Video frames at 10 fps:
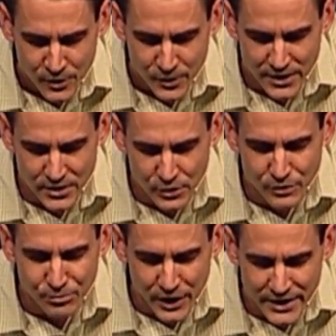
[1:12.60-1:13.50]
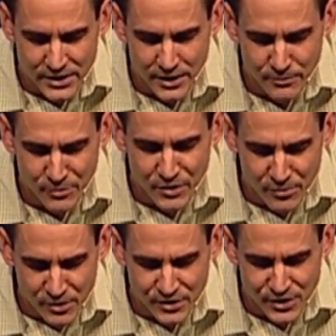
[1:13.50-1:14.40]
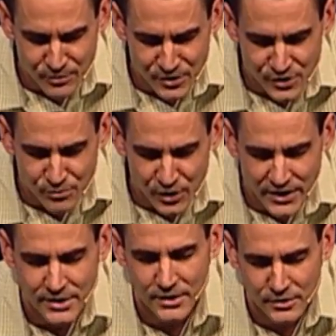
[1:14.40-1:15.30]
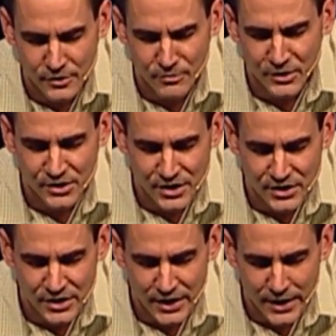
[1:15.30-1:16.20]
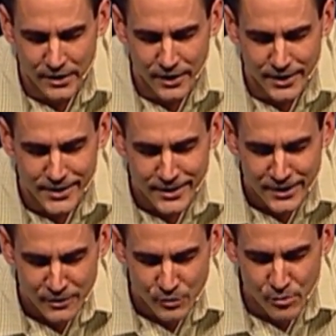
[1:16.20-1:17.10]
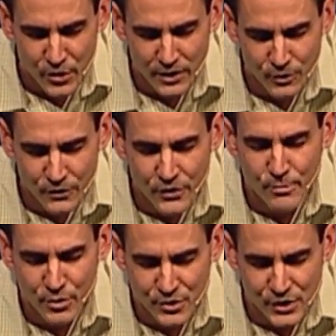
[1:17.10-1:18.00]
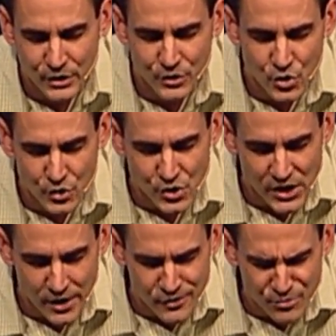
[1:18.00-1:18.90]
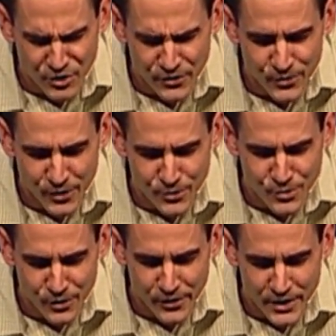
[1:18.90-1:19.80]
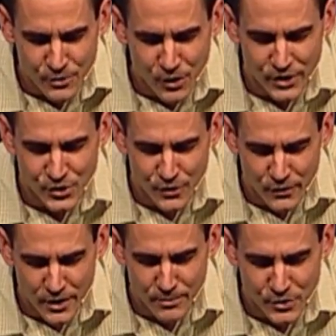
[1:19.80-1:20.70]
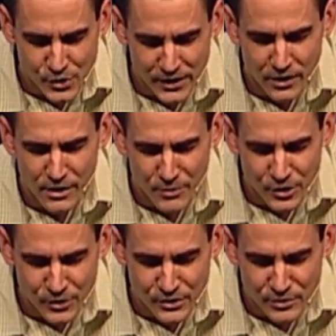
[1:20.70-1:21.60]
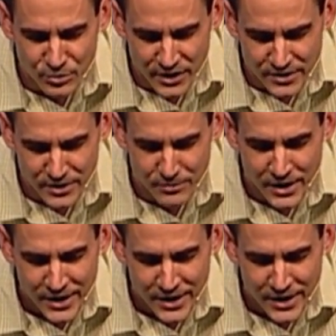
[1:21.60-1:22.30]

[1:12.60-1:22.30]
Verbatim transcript: We ask that you would bless them and be amongst them as you bless us and are amongst us tonight, God. And we pray, Lord, for the persecuted church scattered abroad throughout the world, that you watch over them, strengthen them, encourage and bless them,